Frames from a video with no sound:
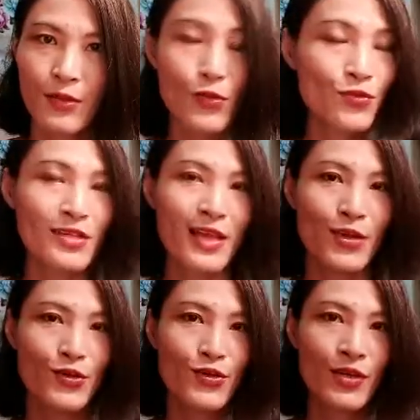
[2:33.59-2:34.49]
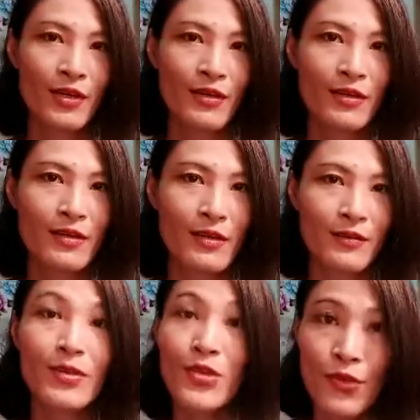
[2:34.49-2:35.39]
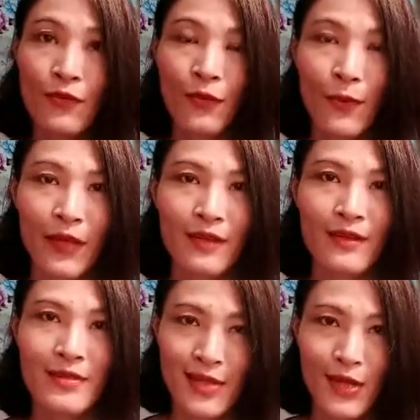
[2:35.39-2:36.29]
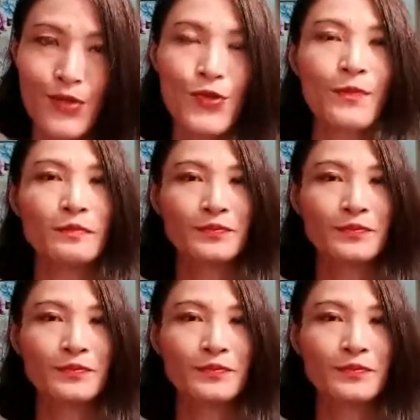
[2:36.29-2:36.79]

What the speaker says: two-stage tissue forming stage.